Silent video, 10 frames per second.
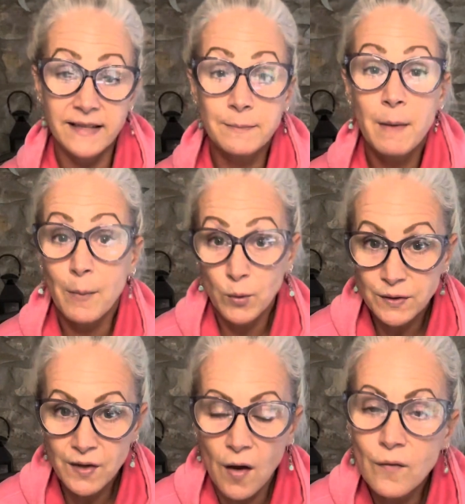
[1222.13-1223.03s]

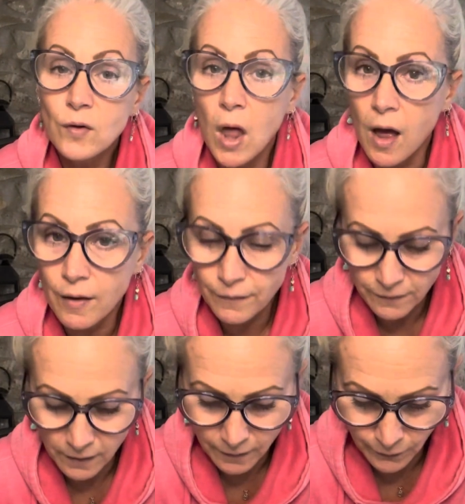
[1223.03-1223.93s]
memories of love
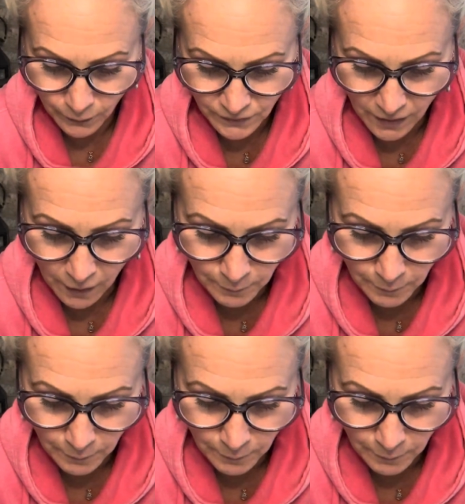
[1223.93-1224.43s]
of yourself,